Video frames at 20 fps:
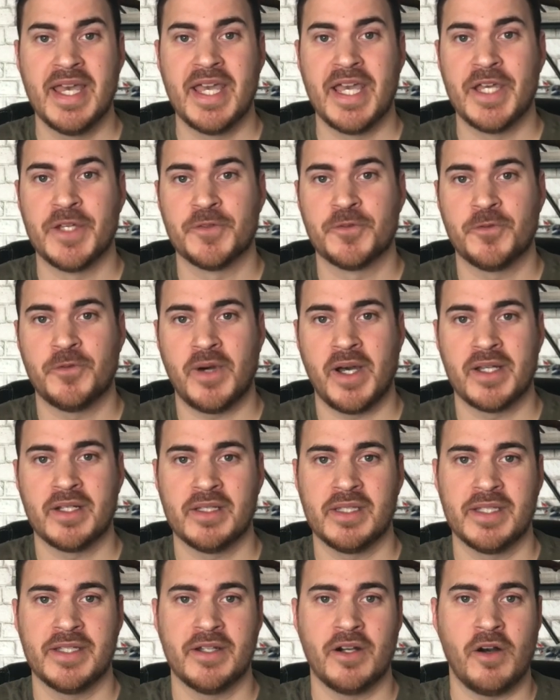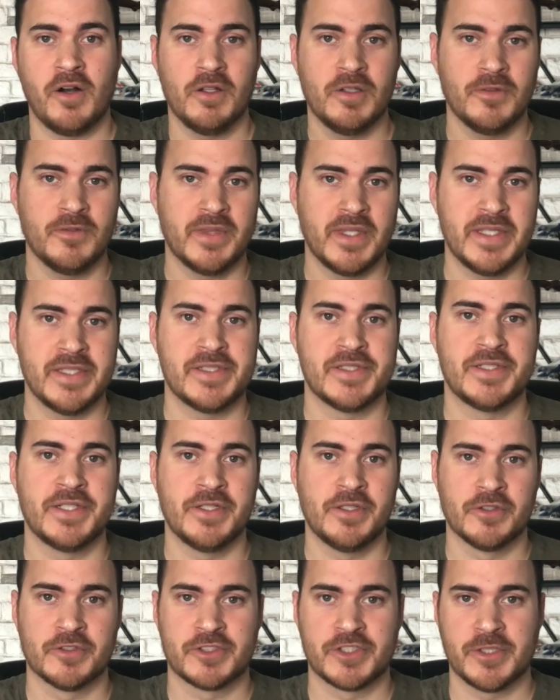And finally, all of these
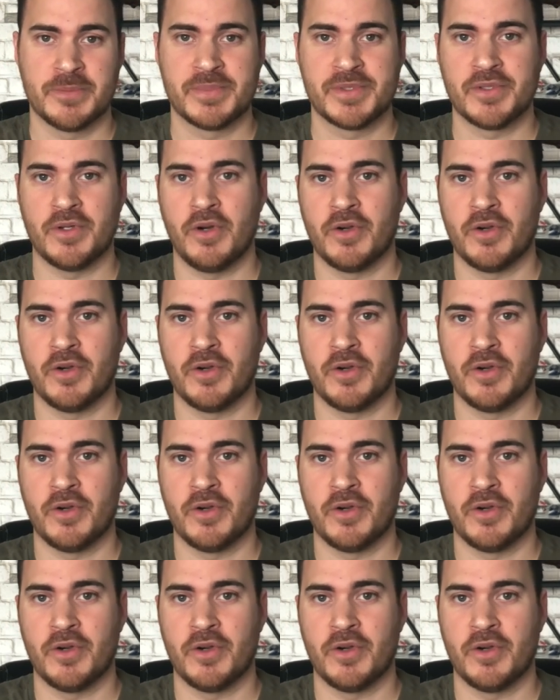dealerships